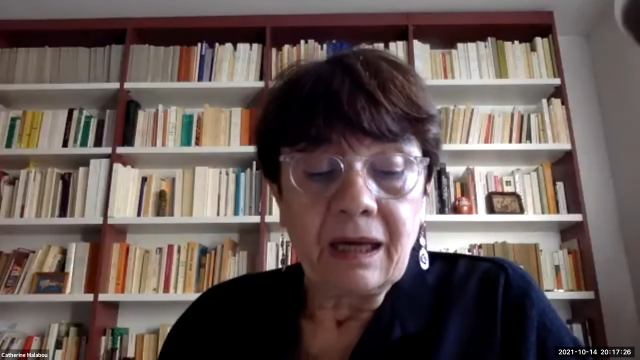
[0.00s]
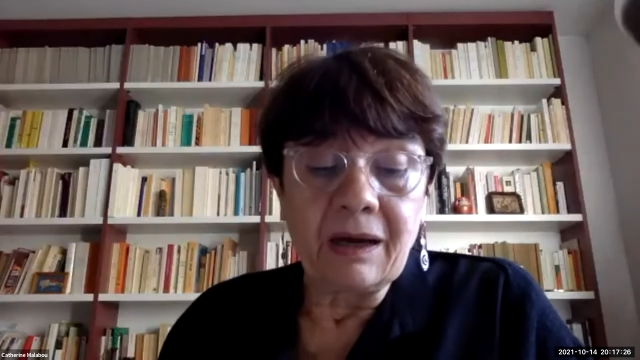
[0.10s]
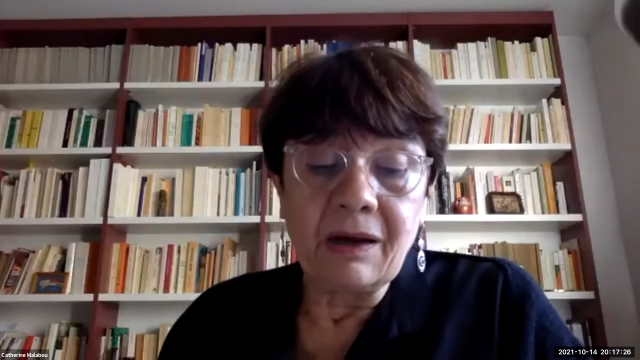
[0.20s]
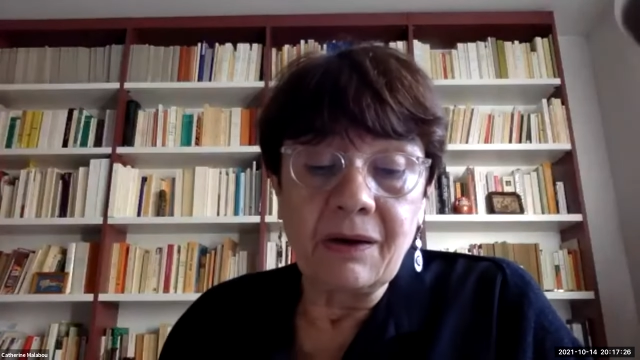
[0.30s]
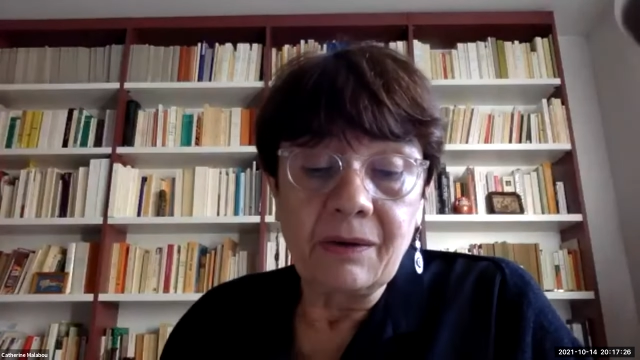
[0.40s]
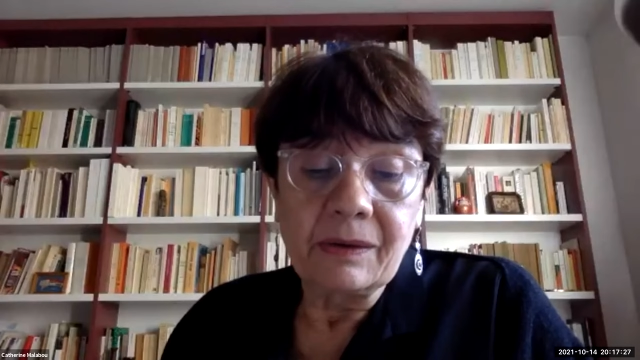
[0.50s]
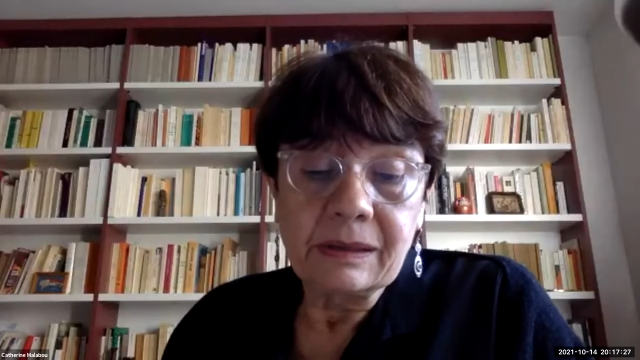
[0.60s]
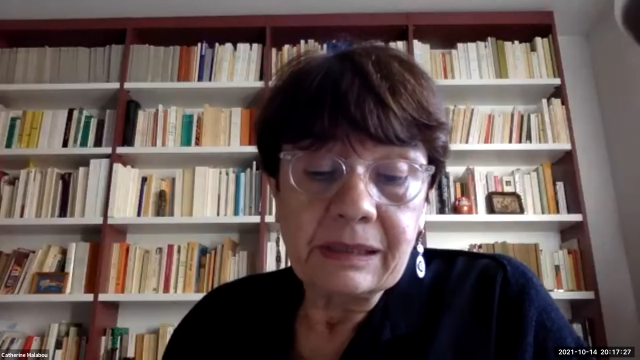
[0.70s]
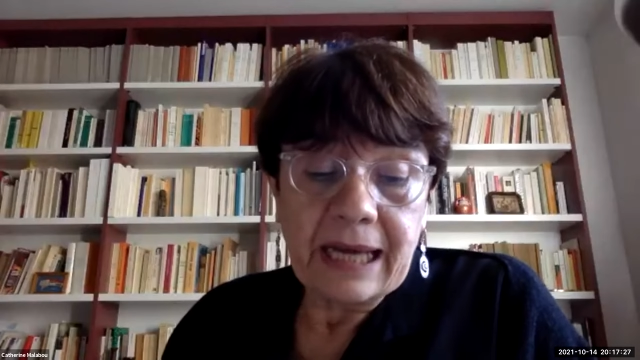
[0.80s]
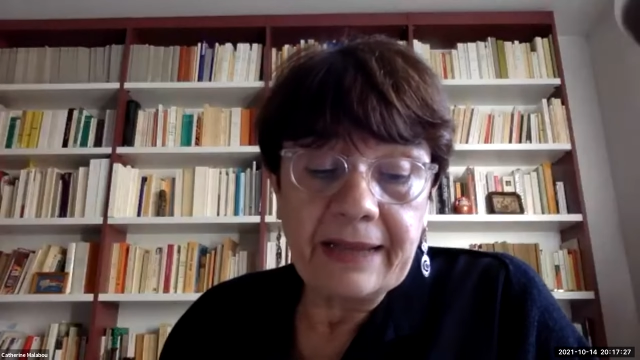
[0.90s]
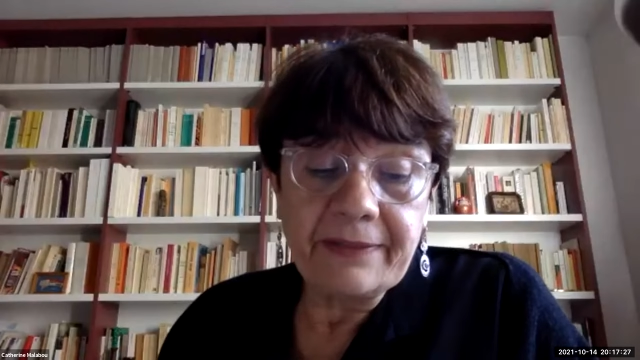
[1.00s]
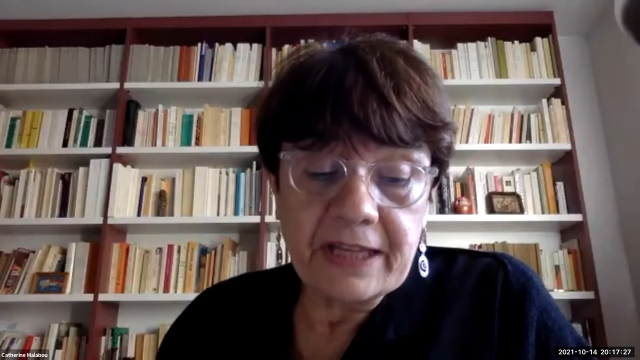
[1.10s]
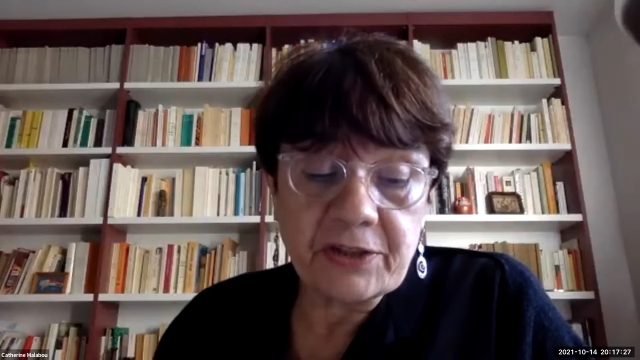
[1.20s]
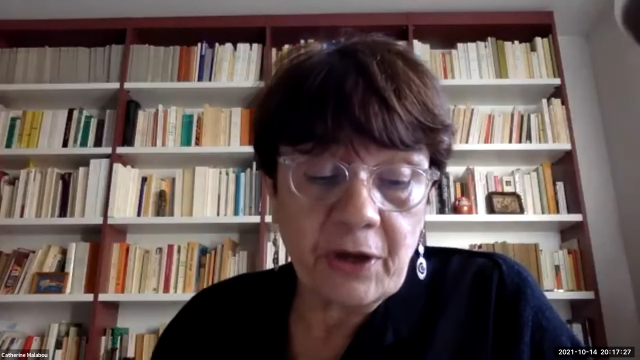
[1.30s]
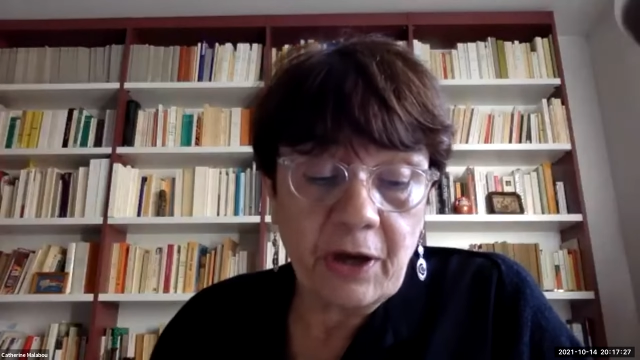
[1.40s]
And
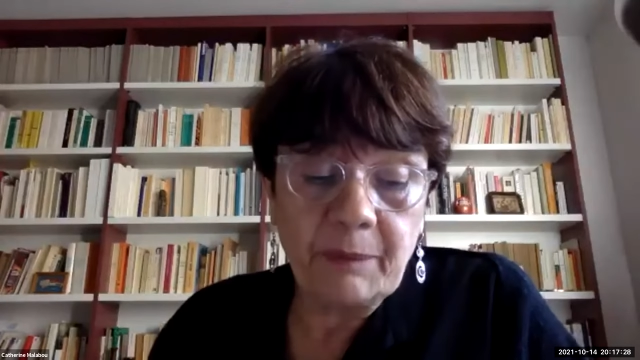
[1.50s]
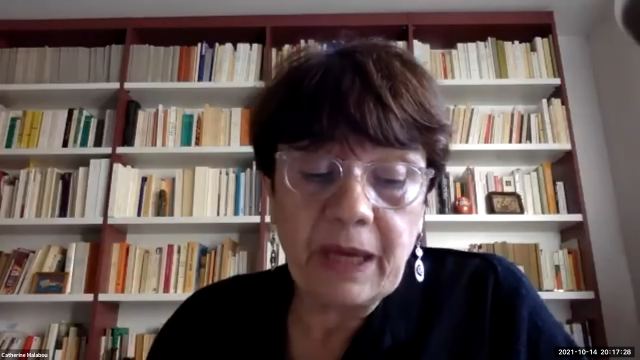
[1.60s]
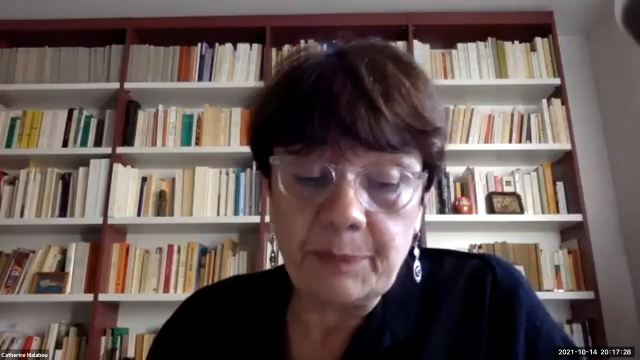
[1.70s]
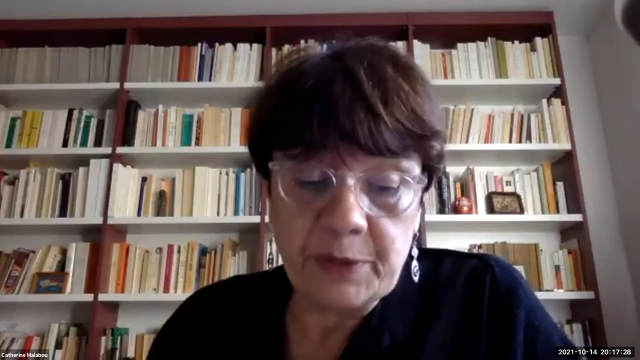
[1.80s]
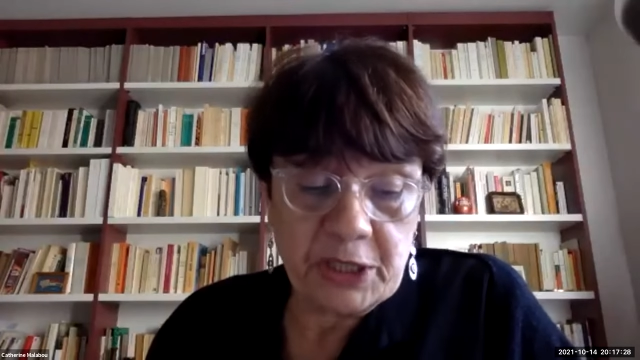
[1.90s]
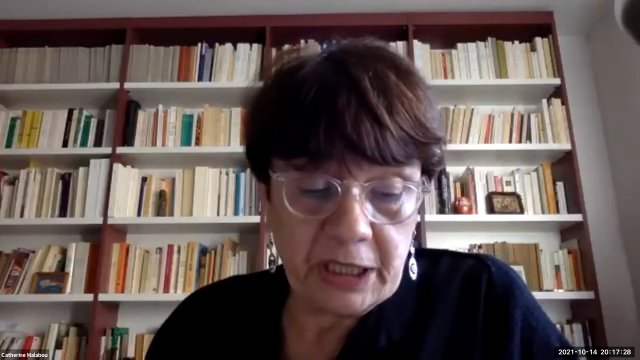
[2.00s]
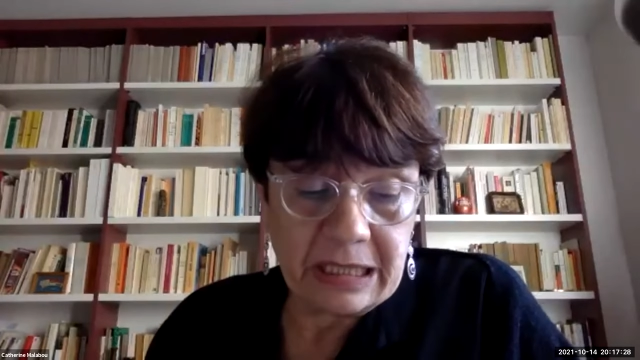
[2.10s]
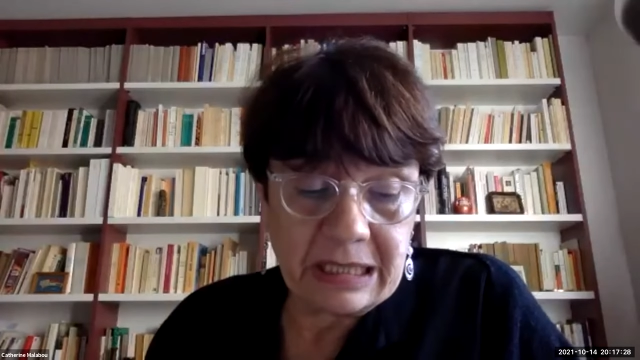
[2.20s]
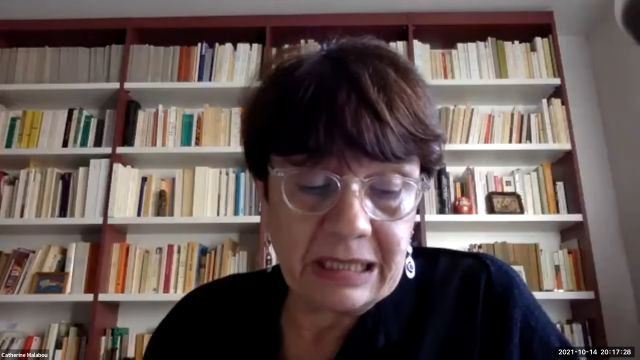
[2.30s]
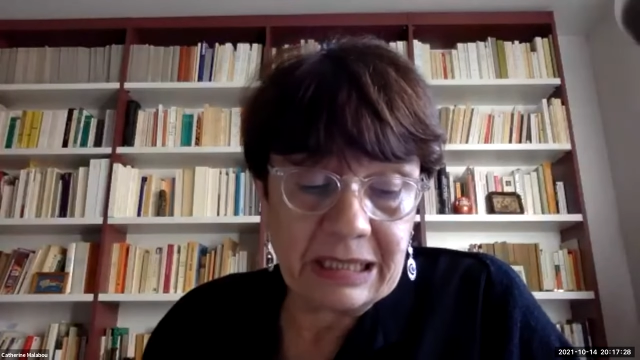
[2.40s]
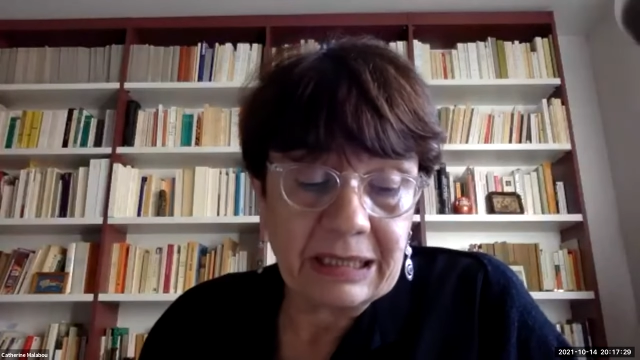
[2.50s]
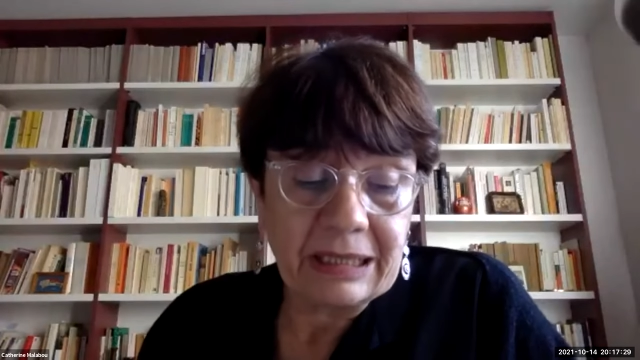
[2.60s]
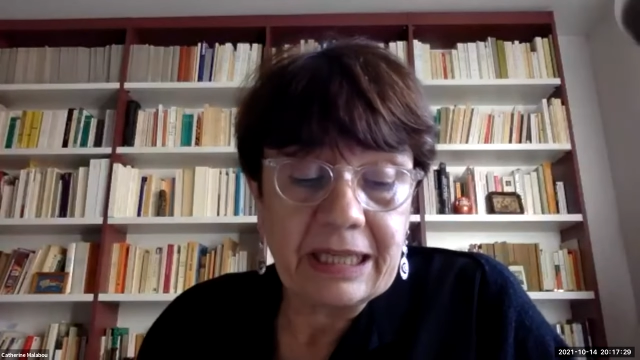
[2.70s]
this term, epigenetic,